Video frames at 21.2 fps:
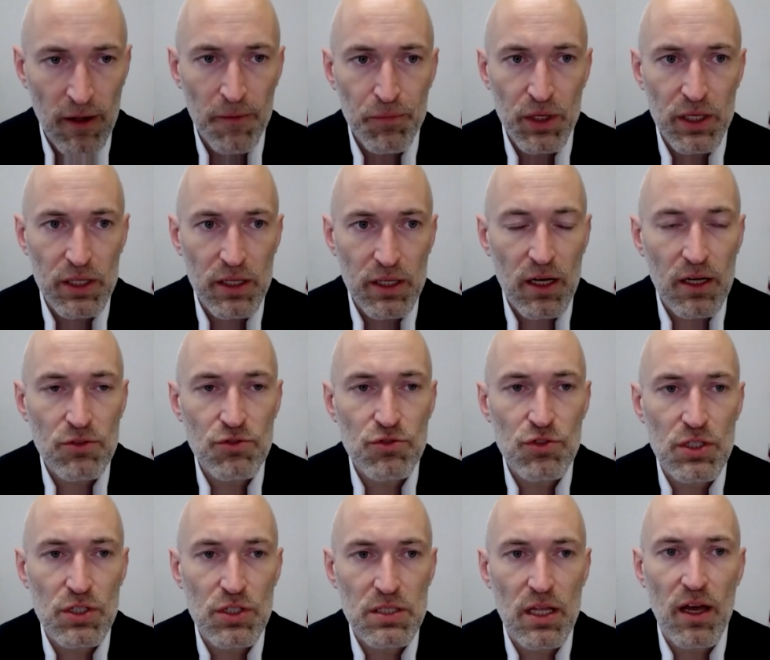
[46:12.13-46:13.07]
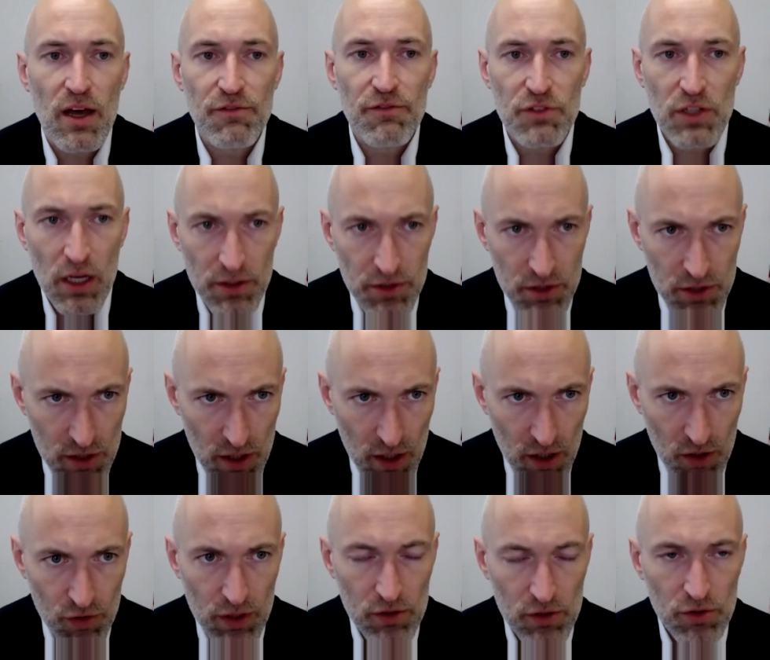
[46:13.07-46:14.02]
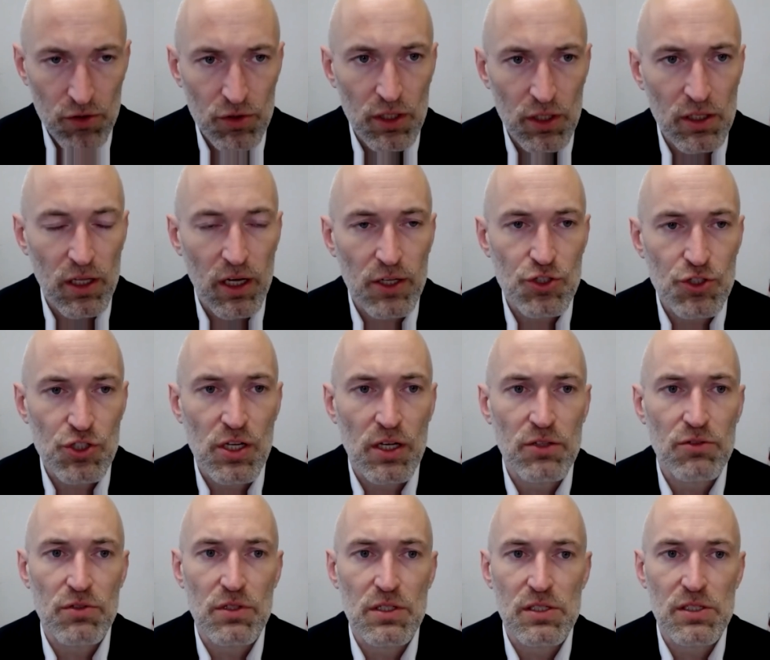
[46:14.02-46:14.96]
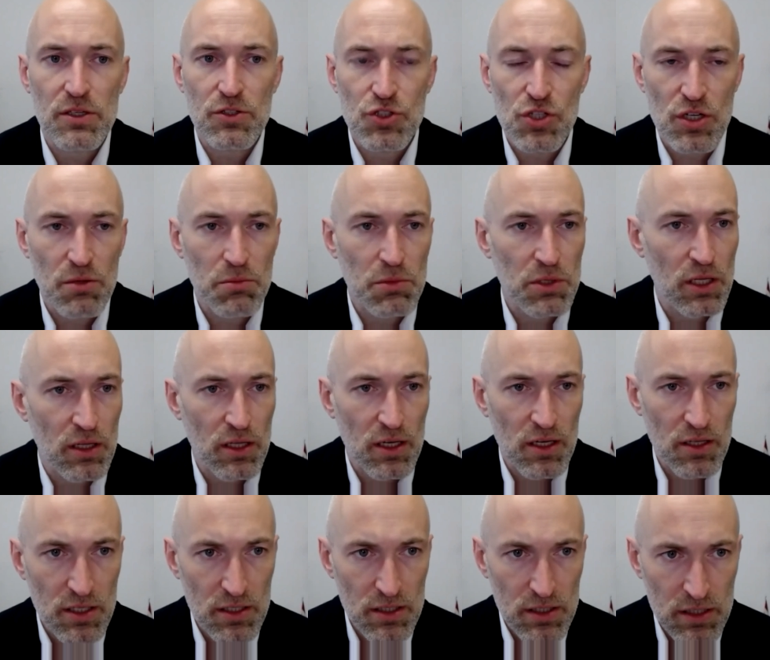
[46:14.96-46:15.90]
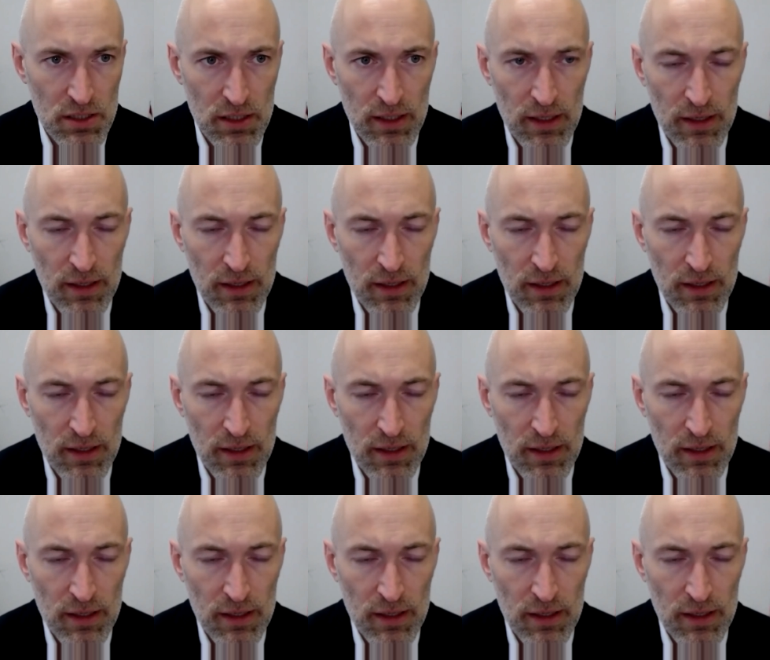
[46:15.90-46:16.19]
And the countries that have done so, including large countries like Germany and others,